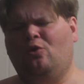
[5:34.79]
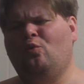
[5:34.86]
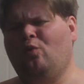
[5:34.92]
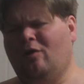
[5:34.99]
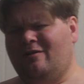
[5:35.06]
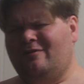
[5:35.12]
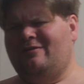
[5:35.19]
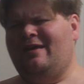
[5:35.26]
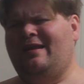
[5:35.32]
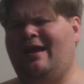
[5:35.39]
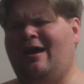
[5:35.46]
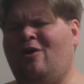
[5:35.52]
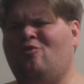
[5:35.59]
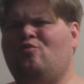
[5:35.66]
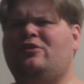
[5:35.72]
Work that
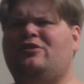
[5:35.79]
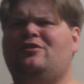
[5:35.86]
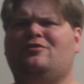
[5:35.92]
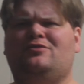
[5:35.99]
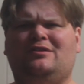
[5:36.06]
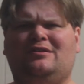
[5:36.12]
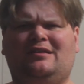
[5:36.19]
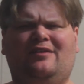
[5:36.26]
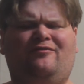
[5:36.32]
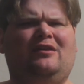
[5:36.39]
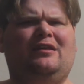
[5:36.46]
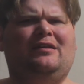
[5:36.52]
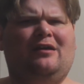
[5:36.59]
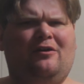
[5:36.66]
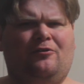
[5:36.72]
out with your
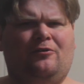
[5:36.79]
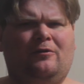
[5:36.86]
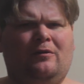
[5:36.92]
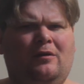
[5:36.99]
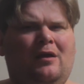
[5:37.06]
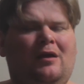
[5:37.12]
significant other.